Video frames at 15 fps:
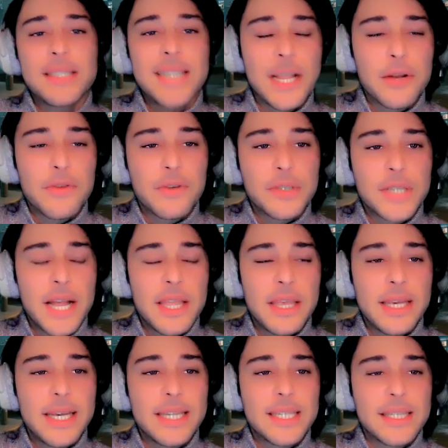The standard for
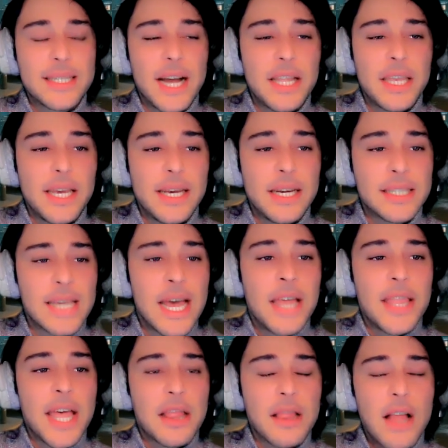society is
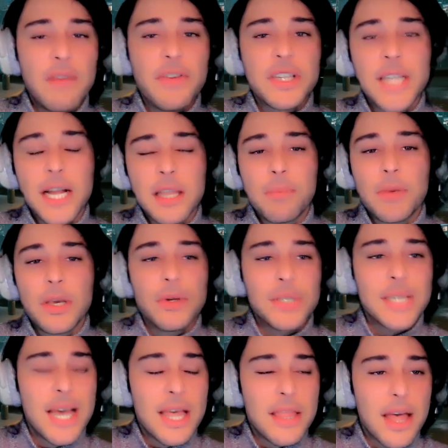that love is not
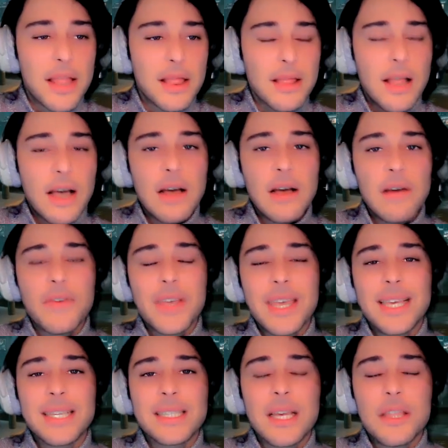abuse, that love
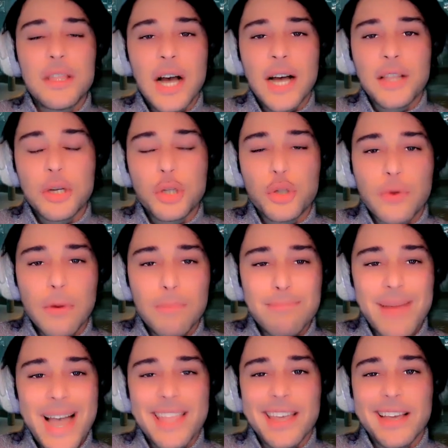is not
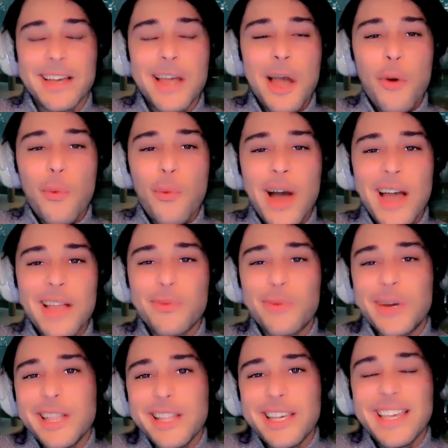traumatic, when
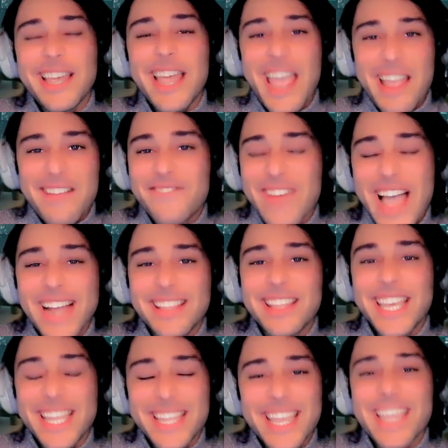really, in fact,
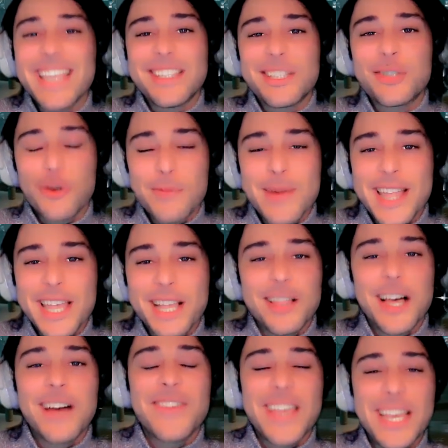it is traumatic.
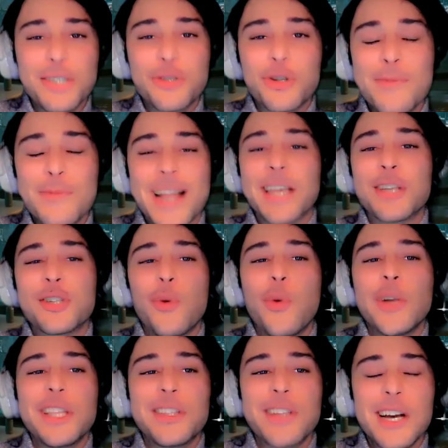Love is traumatic. So
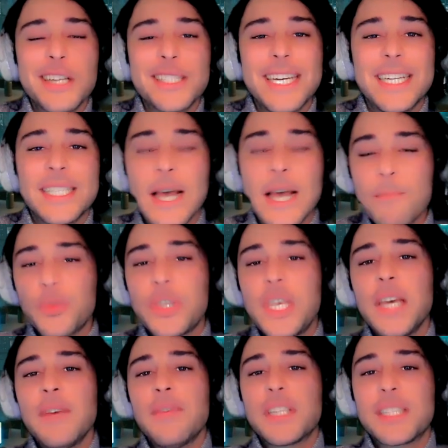what it does is
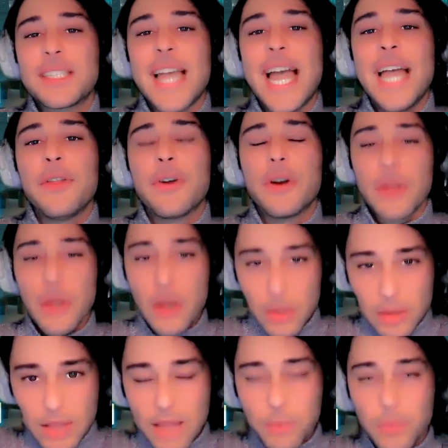give a standard
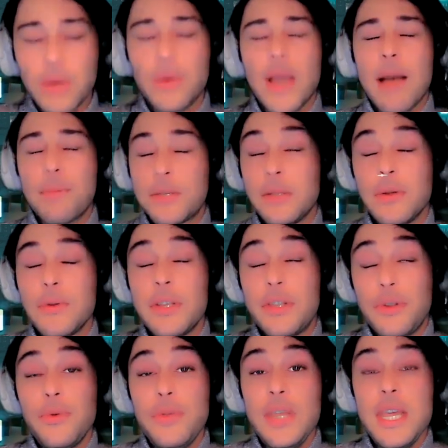that we absolutely
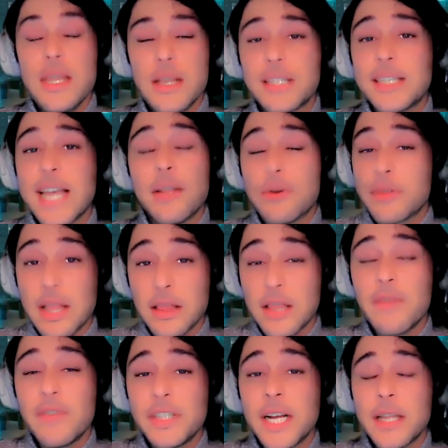do need, a standard that
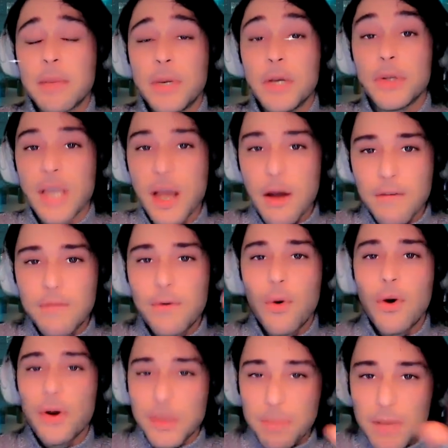love is not abuse,
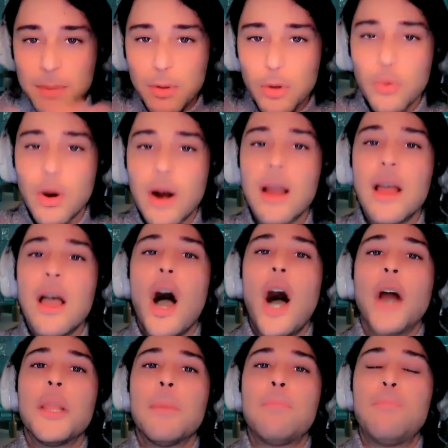for the people who are
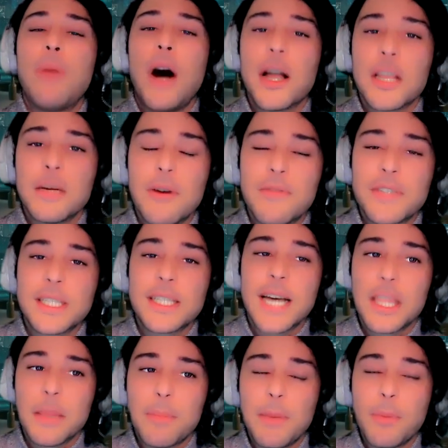on the bottom of
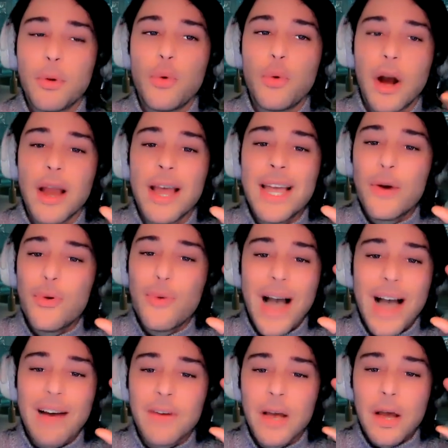society, the people who
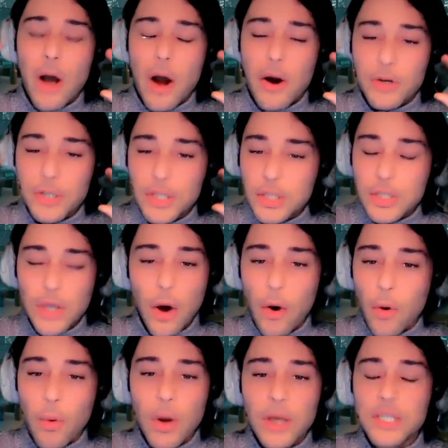are
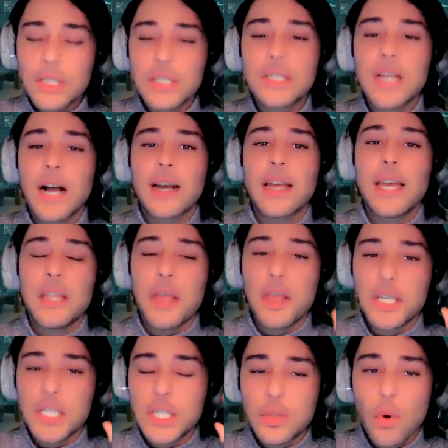so stuck in a
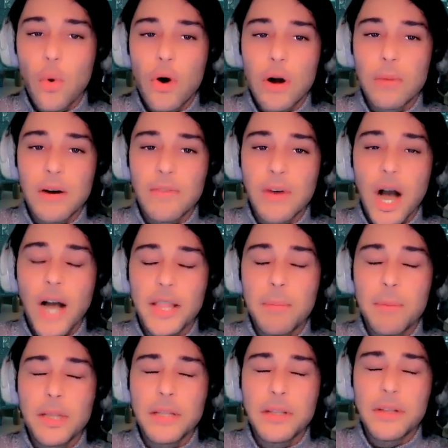storm of
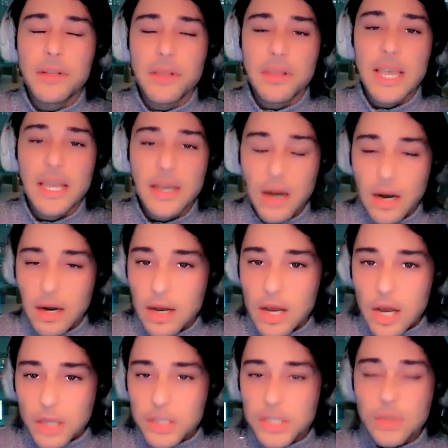inability to think, a
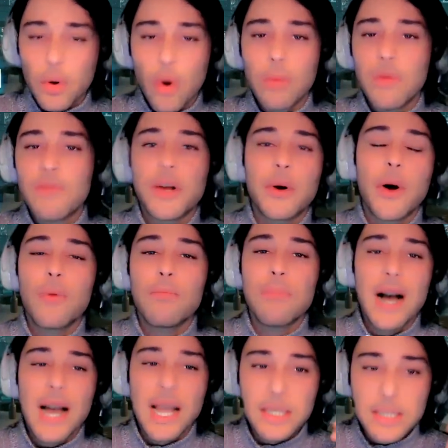storm of their own
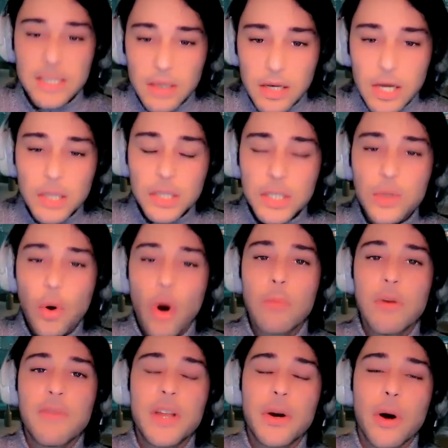minds, the
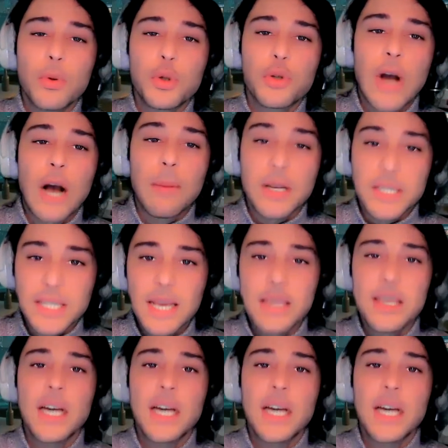storm of their own traumas.